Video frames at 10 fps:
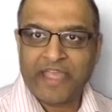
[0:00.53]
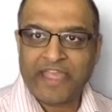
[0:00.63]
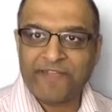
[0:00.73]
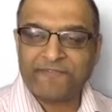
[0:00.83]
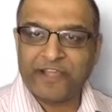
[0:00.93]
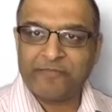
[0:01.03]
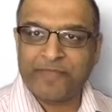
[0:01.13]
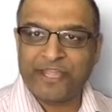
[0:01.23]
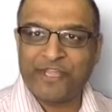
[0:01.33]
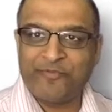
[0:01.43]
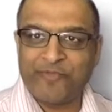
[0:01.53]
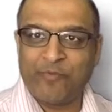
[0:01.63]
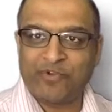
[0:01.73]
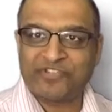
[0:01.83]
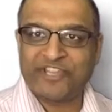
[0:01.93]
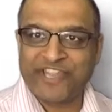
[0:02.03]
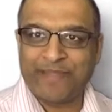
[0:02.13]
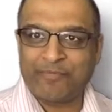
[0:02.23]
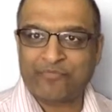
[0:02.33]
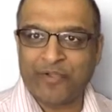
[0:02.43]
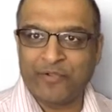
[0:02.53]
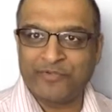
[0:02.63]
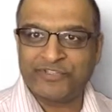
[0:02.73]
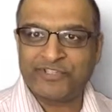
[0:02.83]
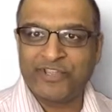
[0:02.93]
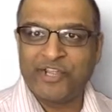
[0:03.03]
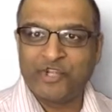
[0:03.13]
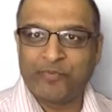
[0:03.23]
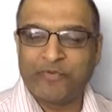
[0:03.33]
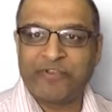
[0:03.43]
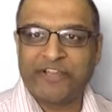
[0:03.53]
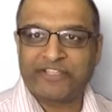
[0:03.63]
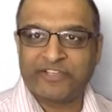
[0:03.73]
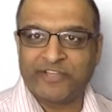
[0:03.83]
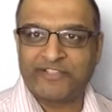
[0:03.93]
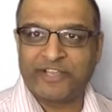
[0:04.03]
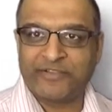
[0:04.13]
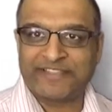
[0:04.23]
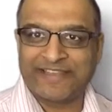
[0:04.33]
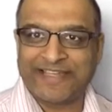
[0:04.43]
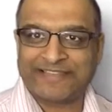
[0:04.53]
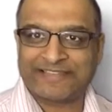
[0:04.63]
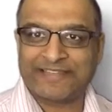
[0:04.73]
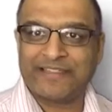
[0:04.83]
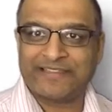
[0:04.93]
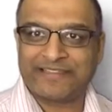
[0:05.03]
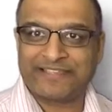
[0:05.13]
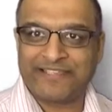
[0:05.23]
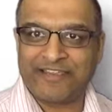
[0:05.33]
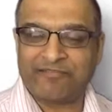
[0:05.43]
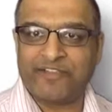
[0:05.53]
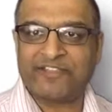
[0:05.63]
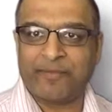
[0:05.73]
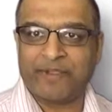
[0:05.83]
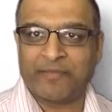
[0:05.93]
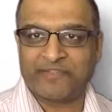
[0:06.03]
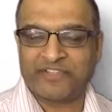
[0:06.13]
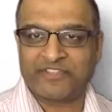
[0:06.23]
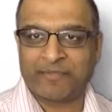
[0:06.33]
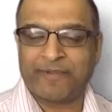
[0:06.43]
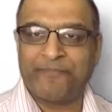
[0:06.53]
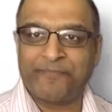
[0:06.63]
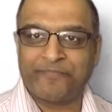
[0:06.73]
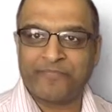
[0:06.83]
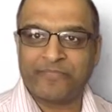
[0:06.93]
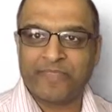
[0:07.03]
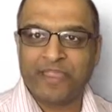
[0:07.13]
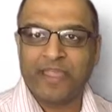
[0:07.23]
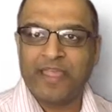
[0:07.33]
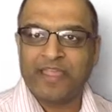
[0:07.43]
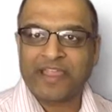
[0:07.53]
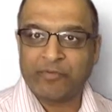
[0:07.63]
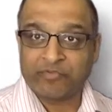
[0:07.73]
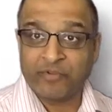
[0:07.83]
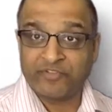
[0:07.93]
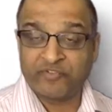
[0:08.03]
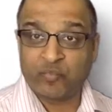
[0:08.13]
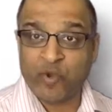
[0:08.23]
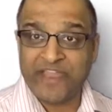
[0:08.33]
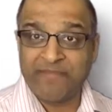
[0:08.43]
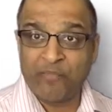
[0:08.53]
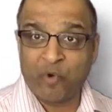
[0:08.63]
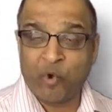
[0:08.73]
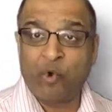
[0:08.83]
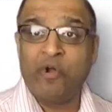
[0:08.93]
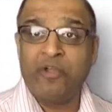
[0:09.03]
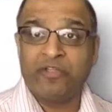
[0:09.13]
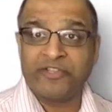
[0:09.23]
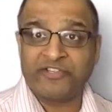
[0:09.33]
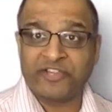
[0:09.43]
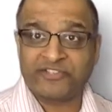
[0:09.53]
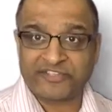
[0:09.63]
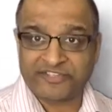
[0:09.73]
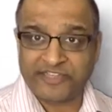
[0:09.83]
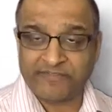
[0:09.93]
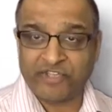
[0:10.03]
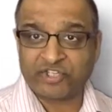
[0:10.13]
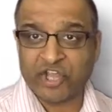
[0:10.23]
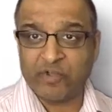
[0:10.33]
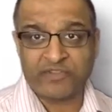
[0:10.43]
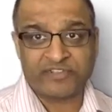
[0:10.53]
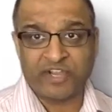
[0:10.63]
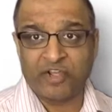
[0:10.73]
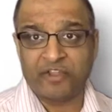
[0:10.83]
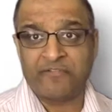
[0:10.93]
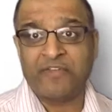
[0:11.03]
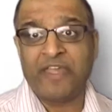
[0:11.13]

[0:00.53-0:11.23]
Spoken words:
If, like me, you've been watching Game of Thrones, you'll be really excited to know it's the last series coming up this summer. Game of Thrones is way more than just a TV show. There's a lot of